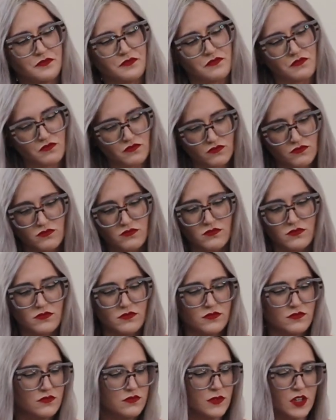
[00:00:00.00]
I'm
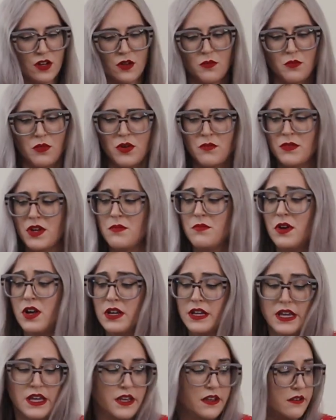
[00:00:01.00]
going to put my
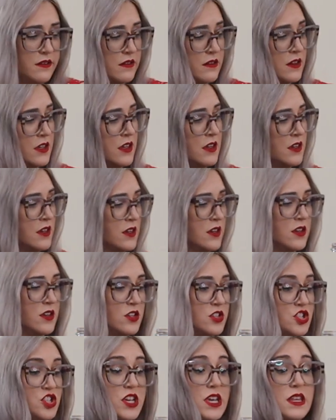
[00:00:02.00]
bung in,
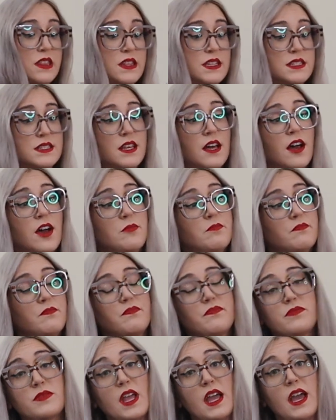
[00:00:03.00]
shake this up,
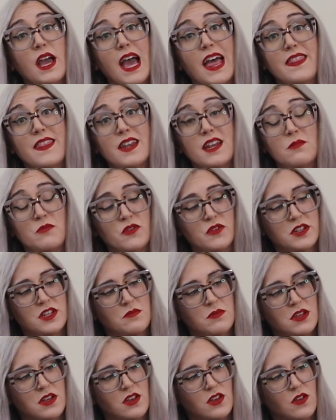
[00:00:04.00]
and then I'm going
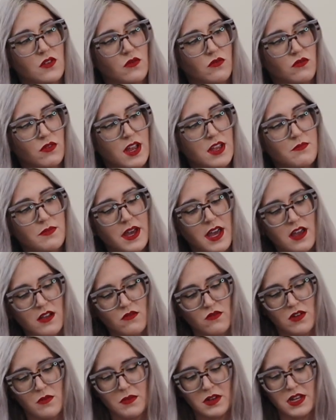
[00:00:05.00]
to be right
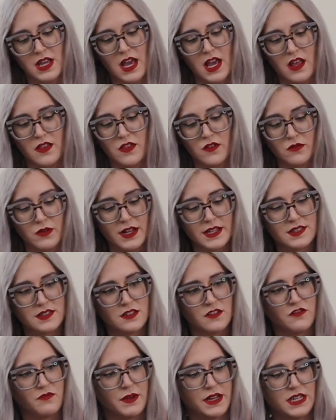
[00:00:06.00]
back where I'm going to add the
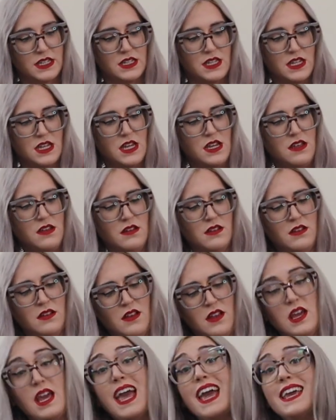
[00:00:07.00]
rest of my tea
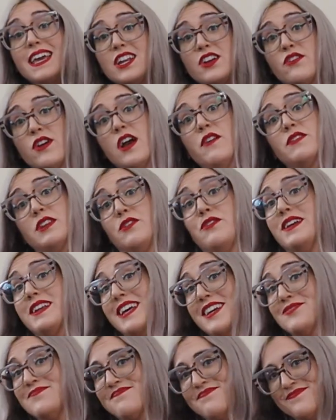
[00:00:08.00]
and get a Greavity
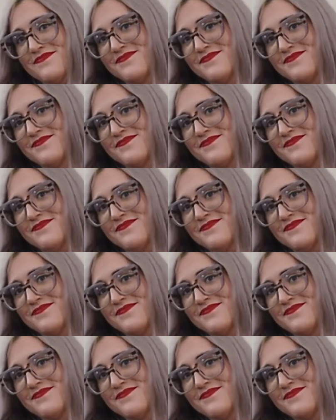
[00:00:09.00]
reading.